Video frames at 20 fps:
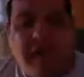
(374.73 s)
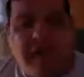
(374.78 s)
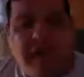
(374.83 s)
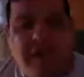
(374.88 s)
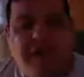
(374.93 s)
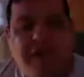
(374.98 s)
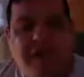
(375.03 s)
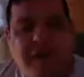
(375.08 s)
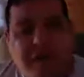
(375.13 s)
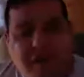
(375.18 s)

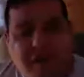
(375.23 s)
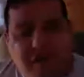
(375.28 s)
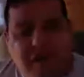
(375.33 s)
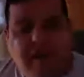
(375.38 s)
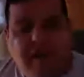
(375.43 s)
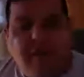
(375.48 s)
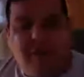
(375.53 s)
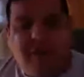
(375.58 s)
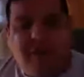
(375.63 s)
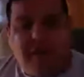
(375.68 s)
is
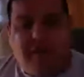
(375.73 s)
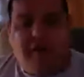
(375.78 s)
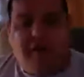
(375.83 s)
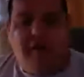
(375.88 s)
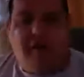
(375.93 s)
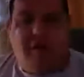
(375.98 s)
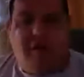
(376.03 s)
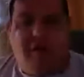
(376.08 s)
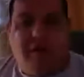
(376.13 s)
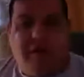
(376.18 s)
incredibly
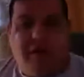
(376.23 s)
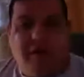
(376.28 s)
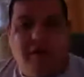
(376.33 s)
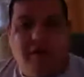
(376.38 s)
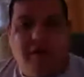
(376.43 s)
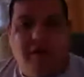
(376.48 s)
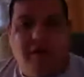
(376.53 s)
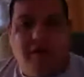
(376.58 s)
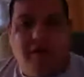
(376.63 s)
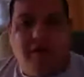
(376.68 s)
hard work.
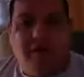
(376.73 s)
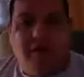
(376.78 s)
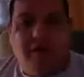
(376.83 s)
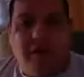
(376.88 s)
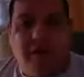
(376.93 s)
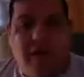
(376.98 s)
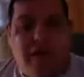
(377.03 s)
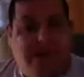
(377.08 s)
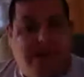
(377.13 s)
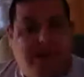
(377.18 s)

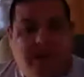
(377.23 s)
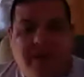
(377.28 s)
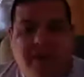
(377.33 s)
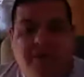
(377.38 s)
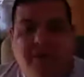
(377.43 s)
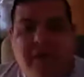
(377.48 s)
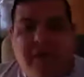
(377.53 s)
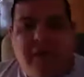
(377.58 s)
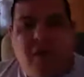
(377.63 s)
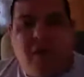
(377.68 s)
It
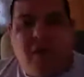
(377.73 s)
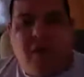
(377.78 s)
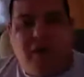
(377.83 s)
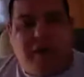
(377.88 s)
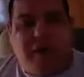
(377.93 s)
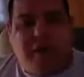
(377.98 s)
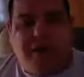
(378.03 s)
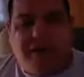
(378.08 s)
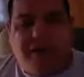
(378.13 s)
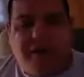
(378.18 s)
means we go
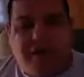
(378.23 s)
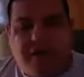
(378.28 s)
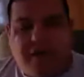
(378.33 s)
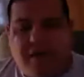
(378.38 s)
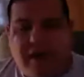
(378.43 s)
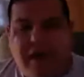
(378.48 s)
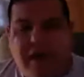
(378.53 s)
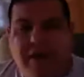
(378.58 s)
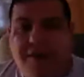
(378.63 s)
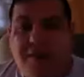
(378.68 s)
against the
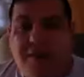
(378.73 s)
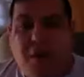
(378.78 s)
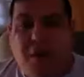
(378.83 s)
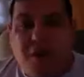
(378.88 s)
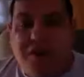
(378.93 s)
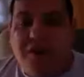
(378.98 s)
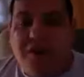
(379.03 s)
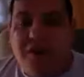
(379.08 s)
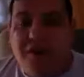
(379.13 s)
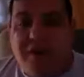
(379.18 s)
grain
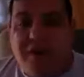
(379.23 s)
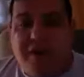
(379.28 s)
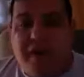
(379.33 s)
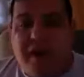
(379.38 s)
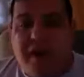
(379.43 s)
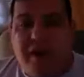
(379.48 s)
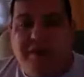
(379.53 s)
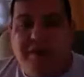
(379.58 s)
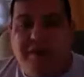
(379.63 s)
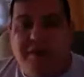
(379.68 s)
most of the
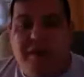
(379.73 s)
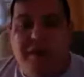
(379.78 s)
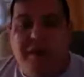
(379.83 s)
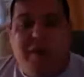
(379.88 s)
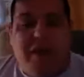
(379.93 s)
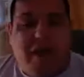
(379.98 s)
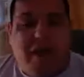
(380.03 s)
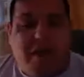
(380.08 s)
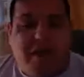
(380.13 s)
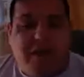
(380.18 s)
times
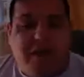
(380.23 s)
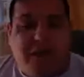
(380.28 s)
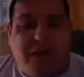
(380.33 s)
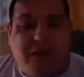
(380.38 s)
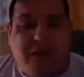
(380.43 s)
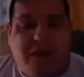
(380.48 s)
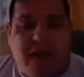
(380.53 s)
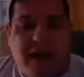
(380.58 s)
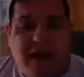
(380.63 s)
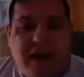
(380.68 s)
of
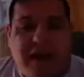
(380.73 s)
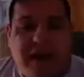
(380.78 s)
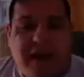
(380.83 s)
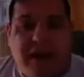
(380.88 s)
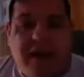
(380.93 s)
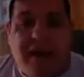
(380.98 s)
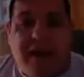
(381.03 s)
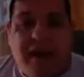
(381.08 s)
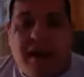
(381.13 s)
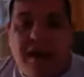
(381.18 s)

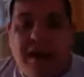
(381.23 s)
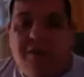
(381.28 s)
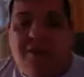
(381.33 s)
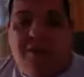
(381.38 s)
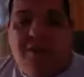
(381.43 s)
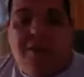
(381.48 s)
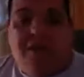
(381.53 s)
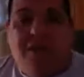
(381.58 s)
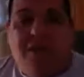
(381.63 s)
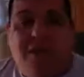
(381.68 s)
society. It
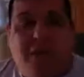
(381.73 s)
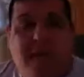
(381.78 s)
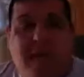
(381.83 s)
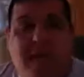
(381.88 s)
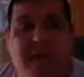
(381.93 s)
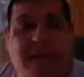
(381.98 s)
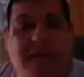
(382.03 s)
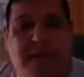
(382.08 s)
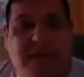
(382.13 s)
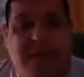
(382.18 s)
means that
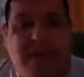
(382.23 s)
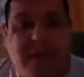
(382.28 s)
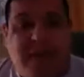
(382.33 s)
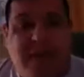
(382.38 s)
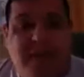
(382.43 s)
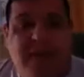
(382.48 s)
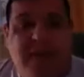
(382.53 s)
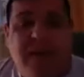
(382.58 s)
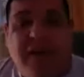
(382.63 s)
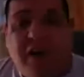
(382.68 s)
we have to
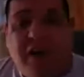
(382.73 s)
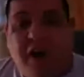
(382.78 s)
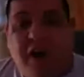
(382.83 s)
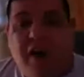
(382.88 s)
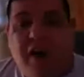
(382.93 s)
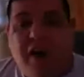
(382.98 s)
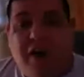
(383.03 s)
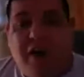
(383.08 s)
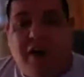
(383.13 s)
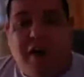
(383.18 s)
even
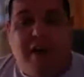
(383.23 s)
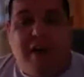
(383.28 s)
conquer